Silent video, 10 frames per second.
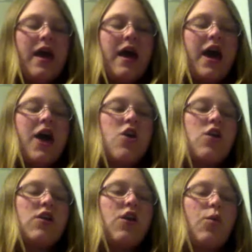And
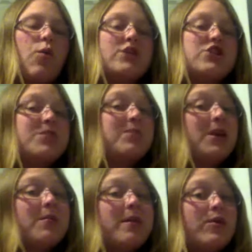what should be on
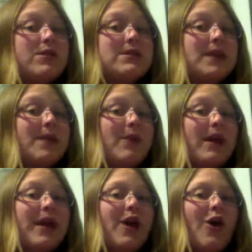my doorstep when I
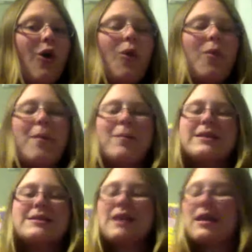get home but
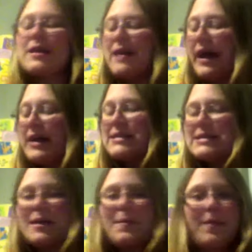this nice
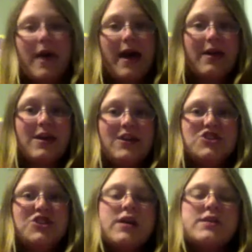package?
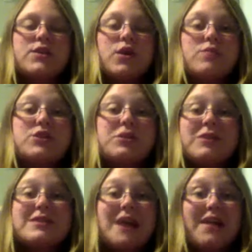So I'm super
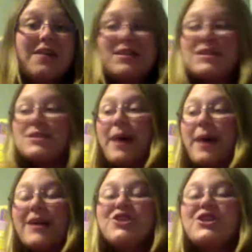excited that this
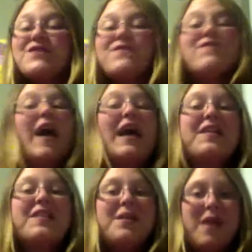package has
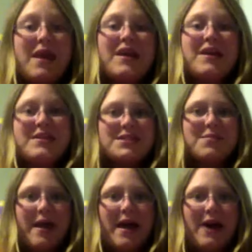finally made it into my
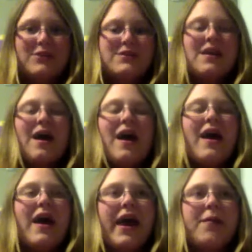house,
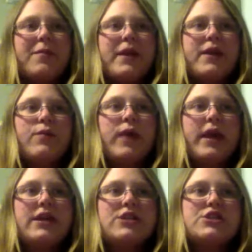and I'm getting
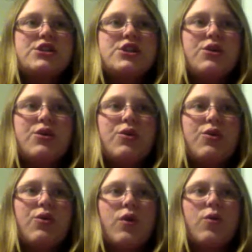ready
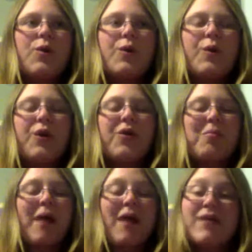to record
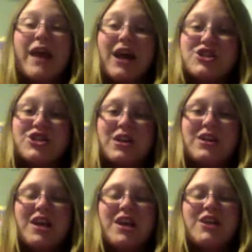my reaction
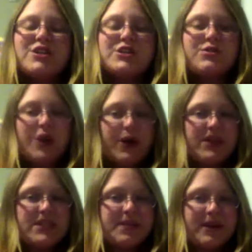to
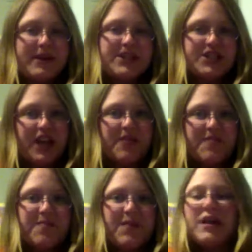Logan's Berry Jam.
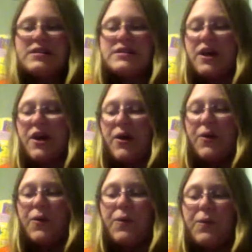
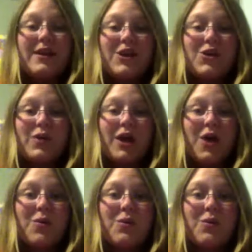So here we go.